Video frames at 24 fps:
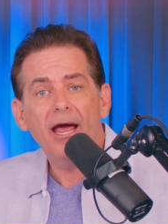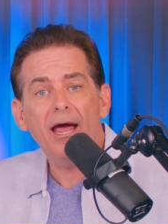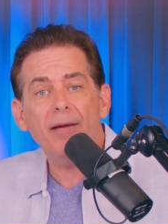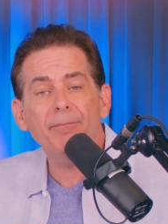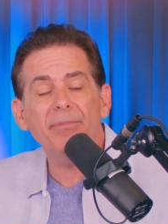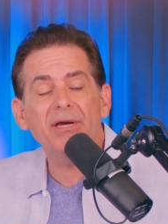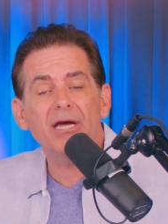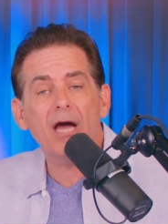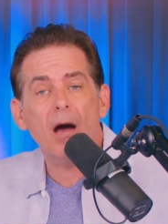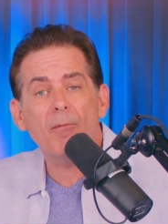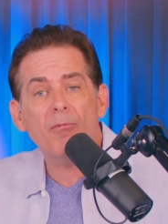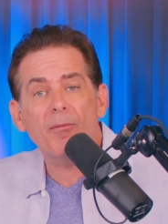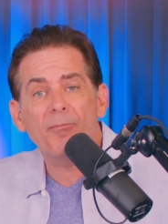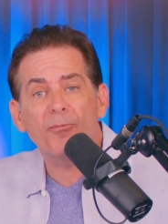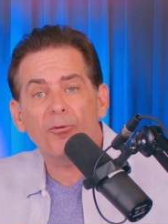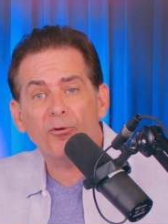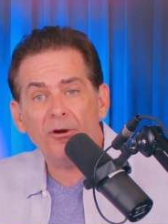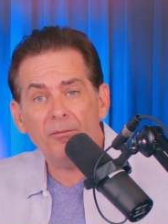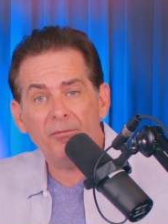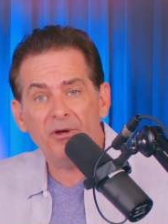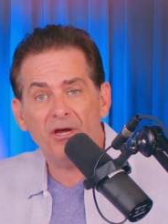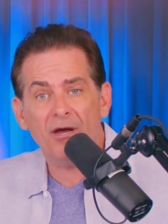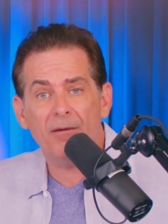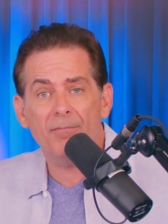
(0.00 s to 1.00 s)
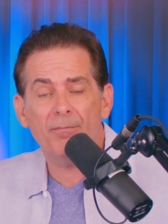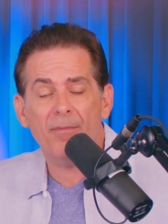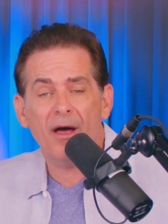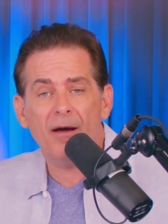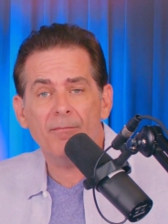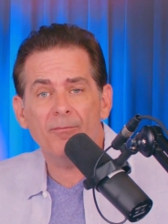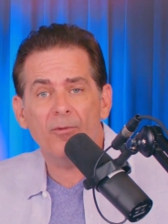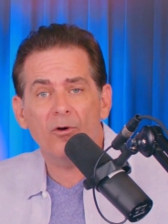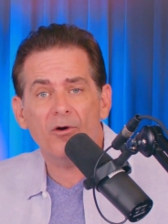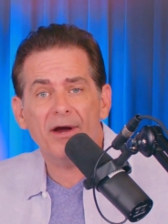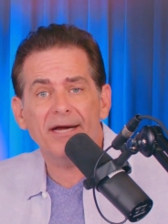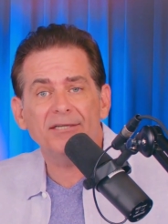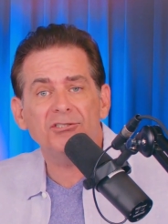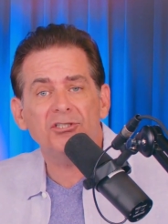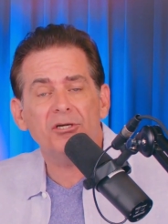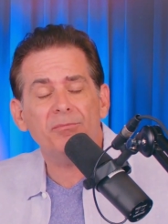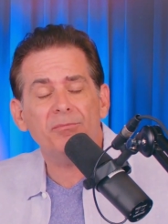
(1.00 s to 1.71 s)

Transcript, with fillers: and become a premium member at